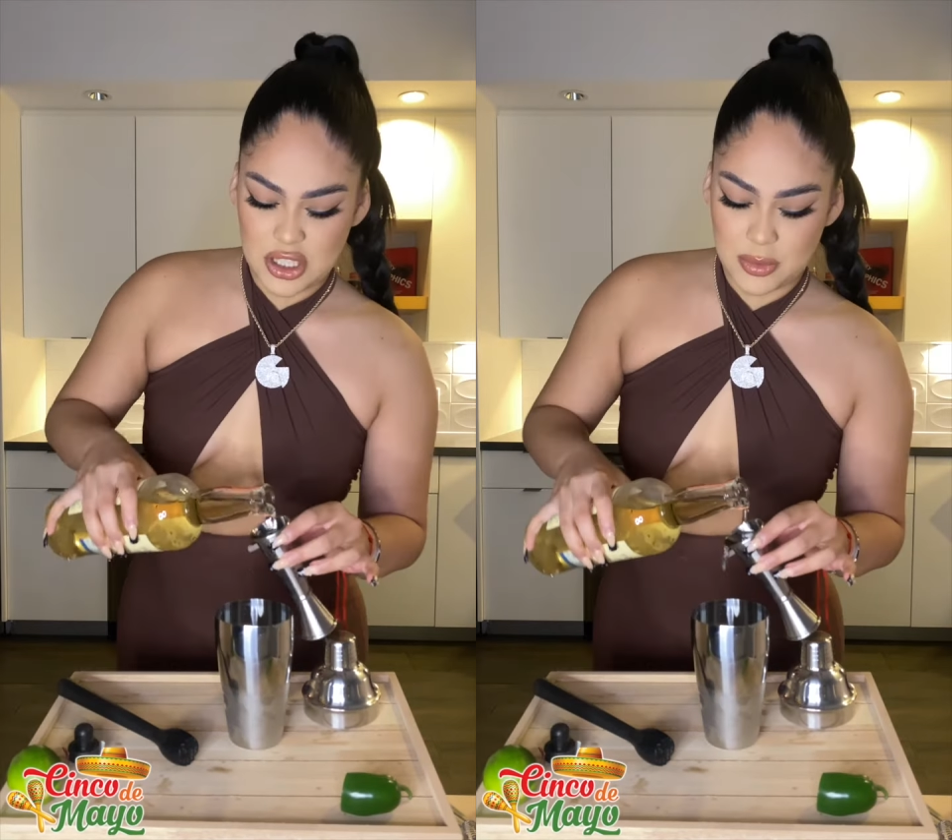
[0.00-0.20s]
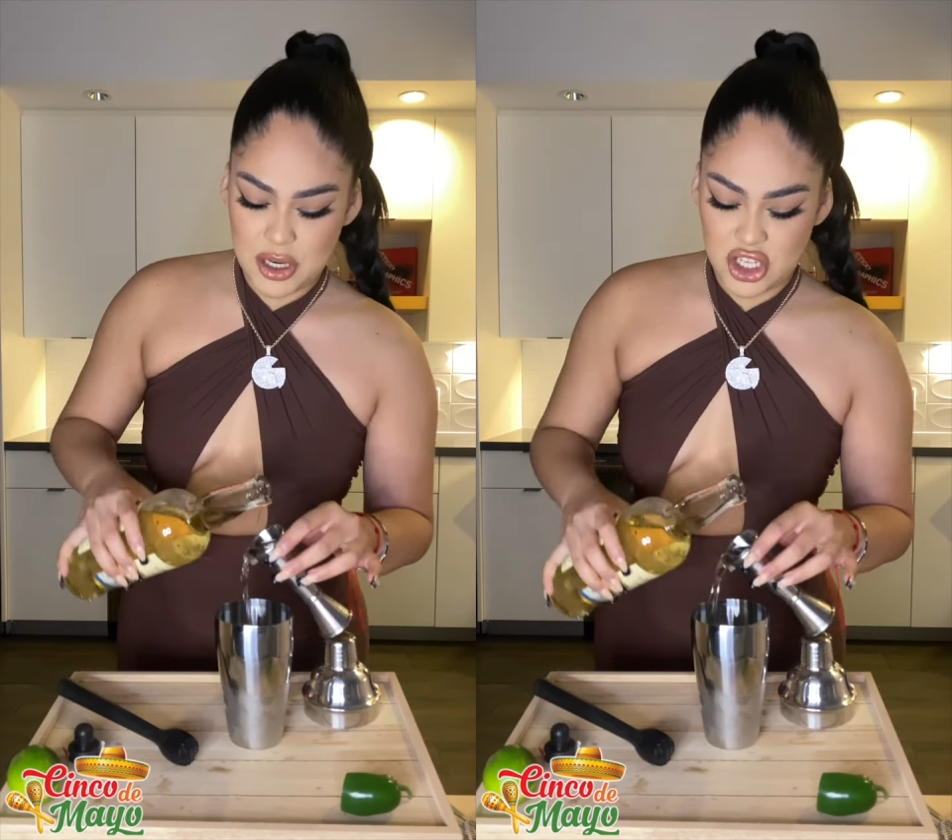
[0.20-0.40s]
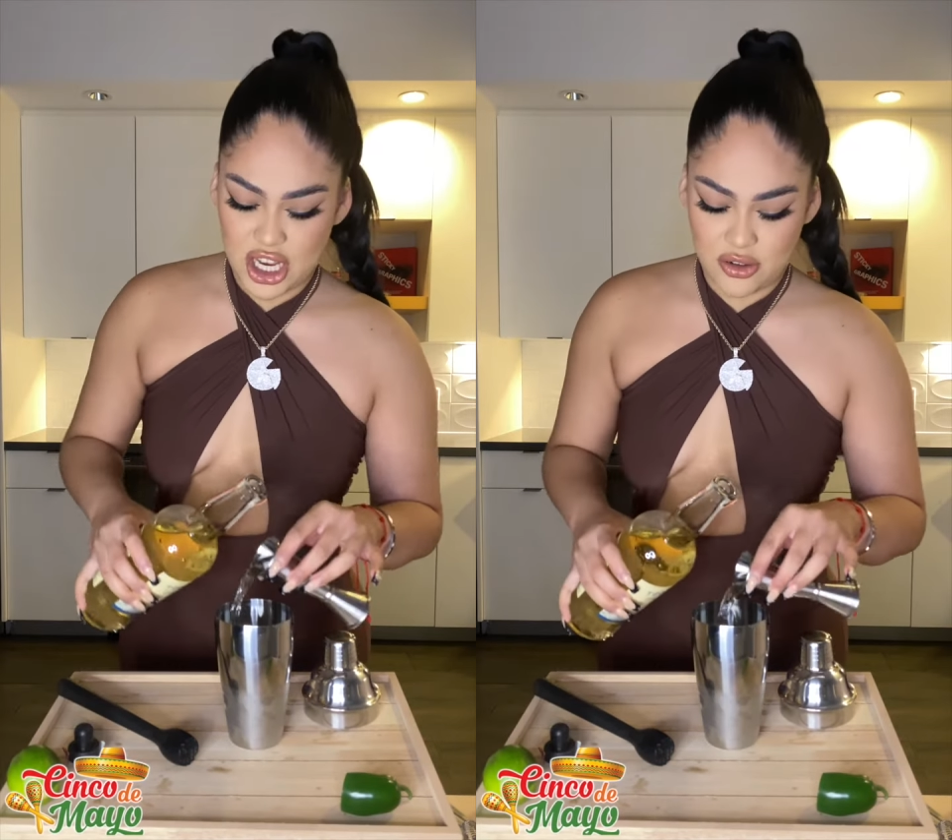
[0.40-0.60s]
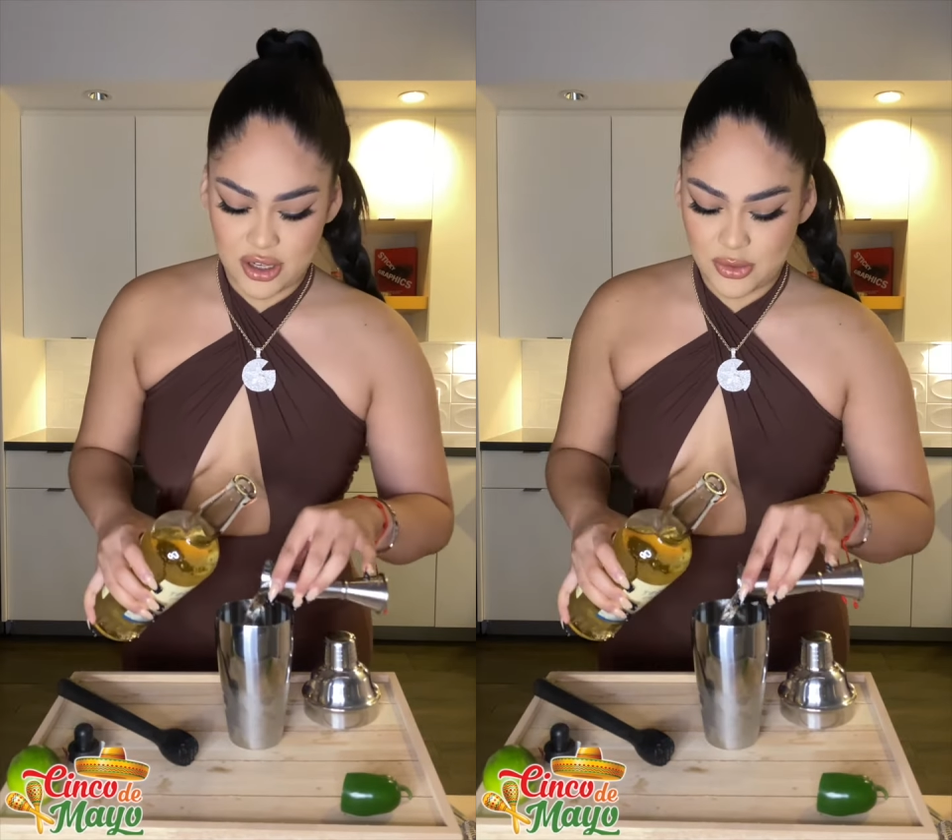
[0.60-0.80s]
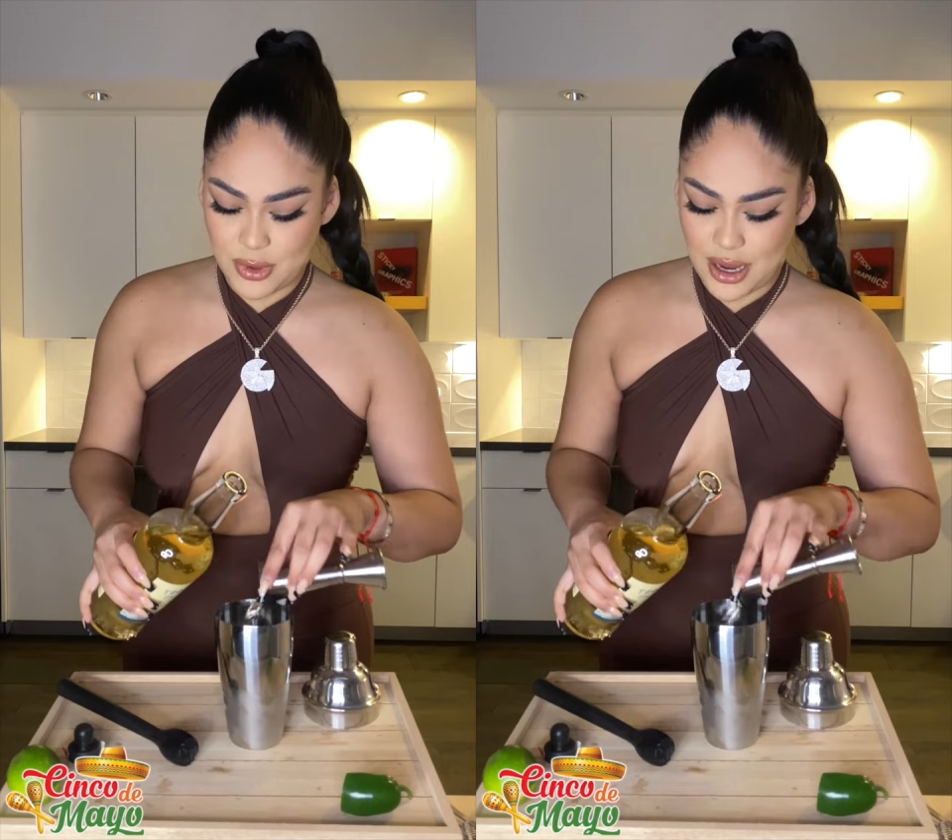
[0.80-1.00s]
Be generous.
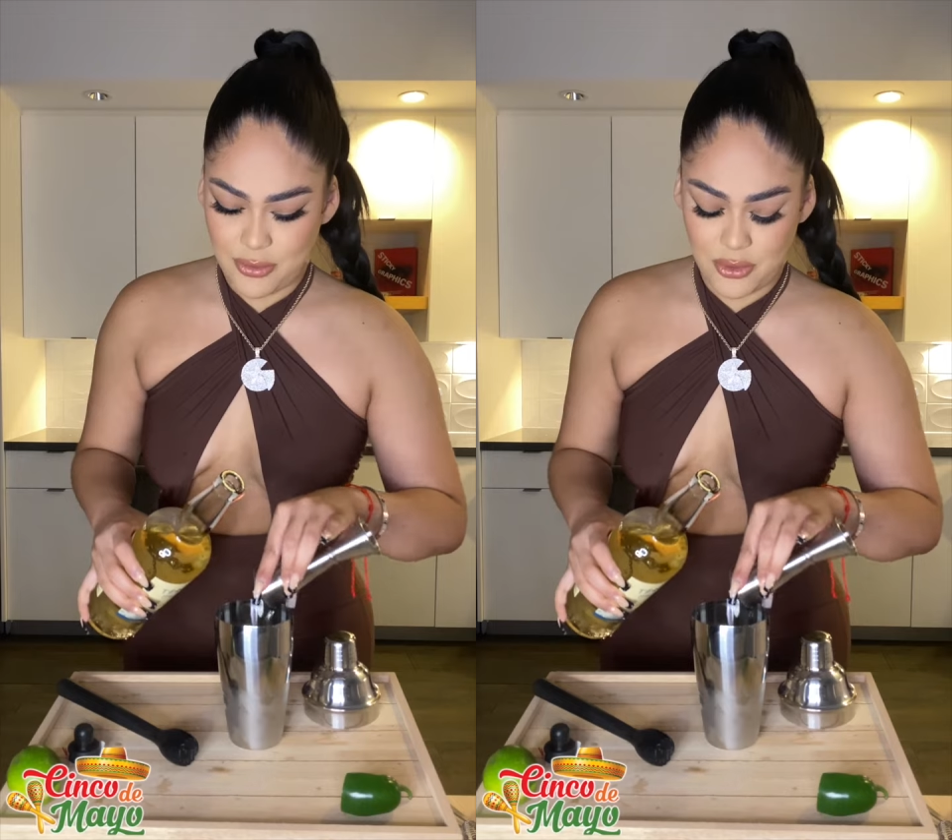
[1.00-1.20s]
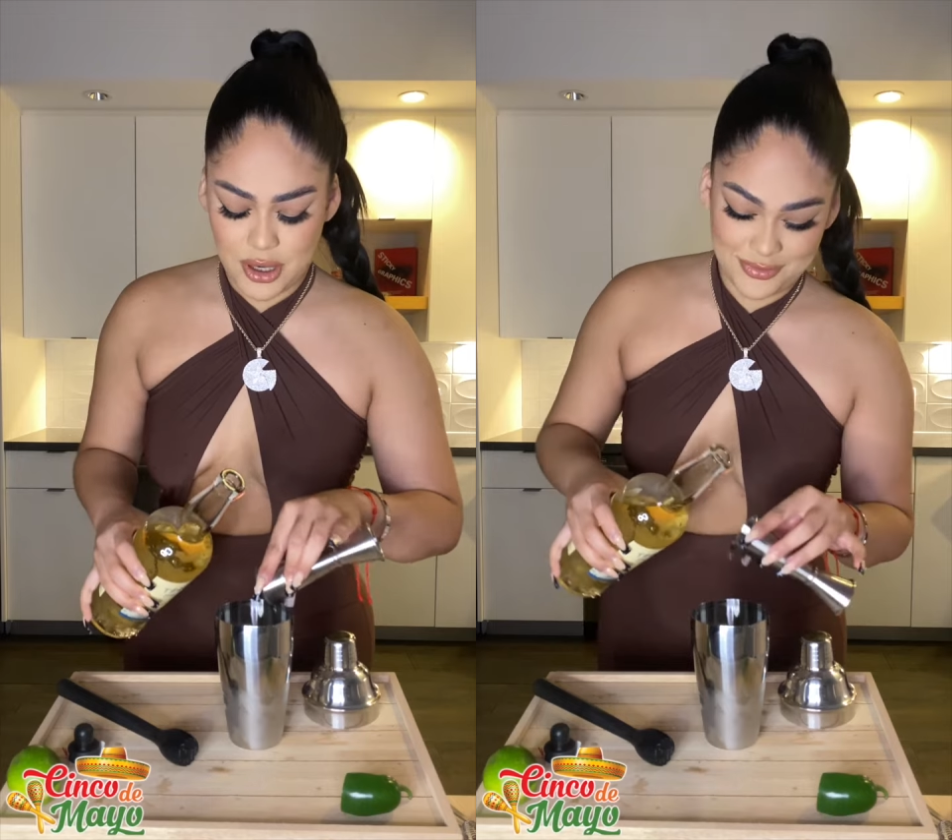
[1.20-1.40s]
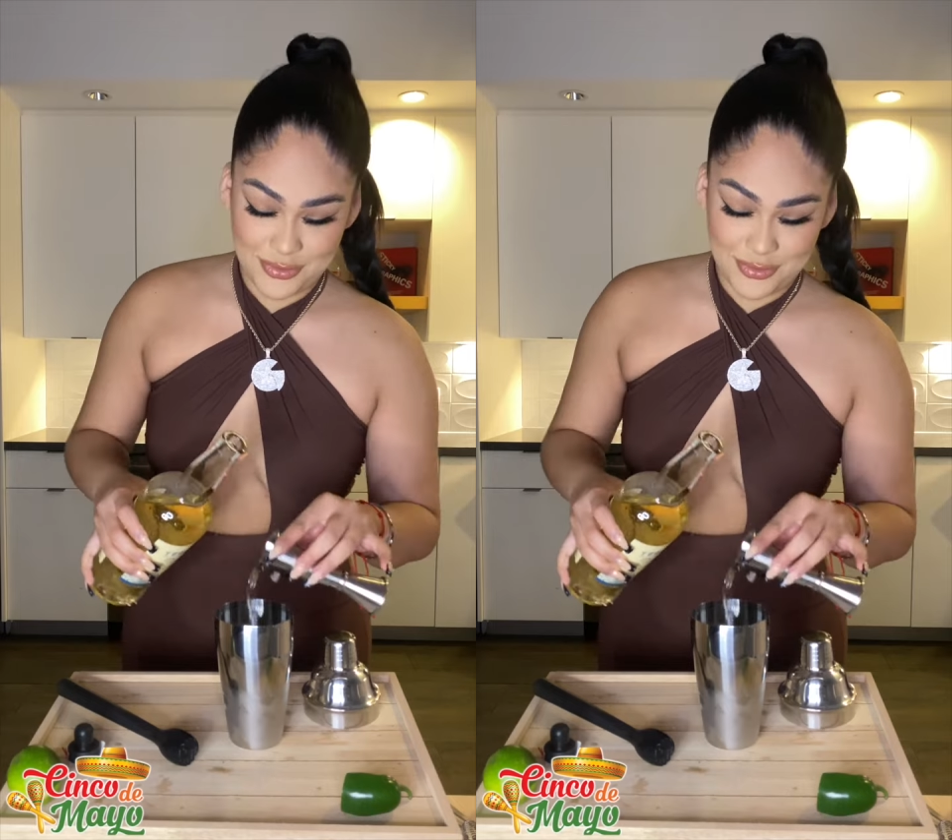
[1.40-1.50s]
We have one,